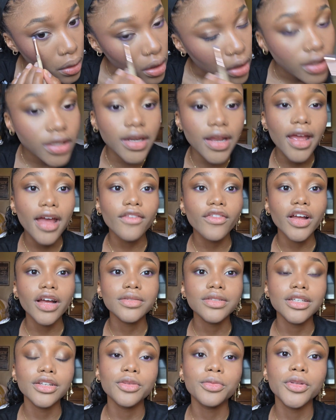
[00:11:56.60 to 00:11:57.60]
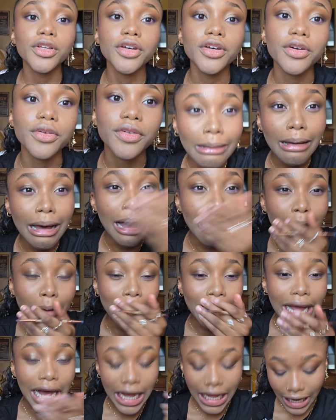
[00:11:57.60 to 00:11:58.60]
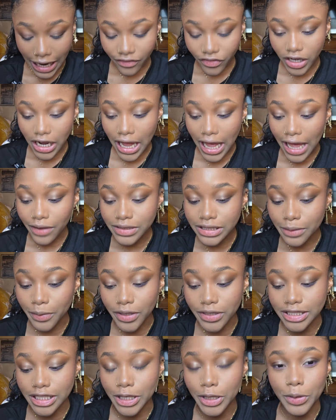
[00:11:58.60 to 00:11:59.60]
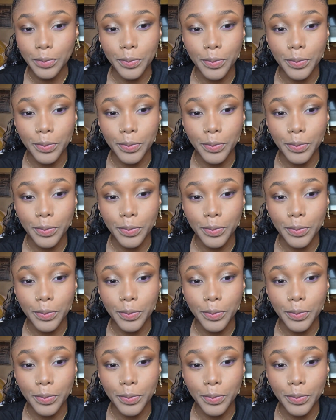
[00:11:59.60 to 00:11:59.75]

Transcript: Shit, I forgot I was gonna do blue. Oh my god, I forgot I was supposed to do